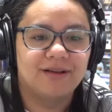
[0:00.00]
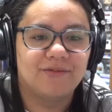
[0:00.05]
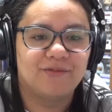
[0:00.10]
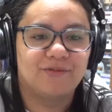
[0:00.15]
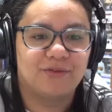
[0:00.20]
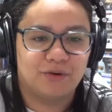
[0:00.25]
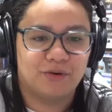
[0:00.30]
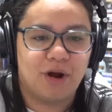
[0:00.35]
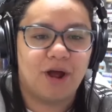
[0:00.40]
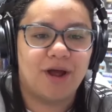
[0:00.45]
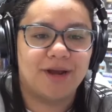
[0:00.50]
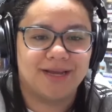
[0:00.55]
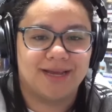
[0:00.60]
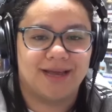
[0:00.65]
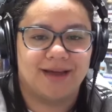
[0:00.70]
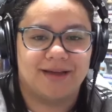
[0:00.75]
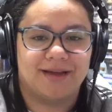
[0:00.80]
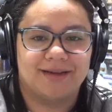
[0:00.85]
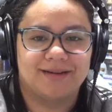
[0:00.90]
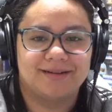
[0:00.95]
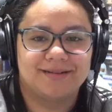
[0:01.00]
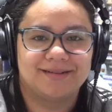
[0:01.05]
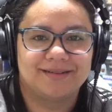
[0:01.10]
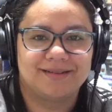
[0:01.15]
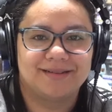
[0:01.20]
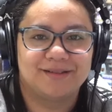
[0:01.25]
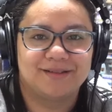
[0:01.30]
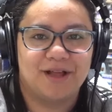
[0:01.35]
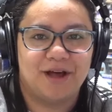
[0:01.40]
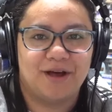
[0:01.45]
Veronica
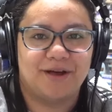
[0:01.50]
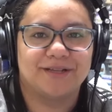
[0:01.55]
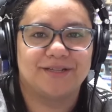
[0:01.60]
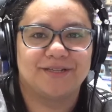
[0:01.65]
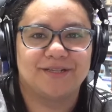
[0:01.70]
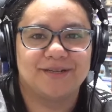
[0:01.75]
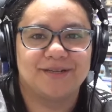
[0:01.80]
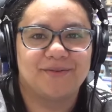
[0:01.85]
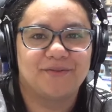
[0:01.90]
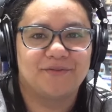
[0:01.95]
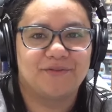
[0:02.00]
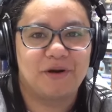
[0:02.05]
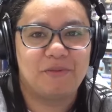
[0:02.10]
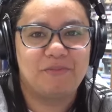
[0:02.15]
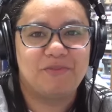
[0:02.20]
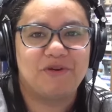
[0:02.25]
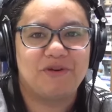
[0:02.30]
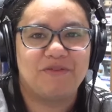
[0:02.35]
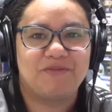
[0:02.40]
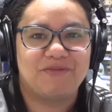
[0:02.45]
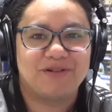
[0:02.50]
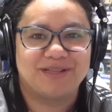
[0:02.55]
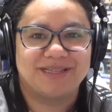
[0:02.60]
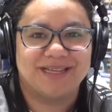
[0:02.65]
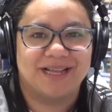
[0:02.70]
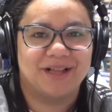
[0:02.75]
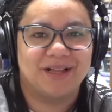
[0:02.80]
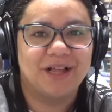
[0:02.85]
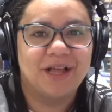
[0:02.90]
Lodge from Riverdale,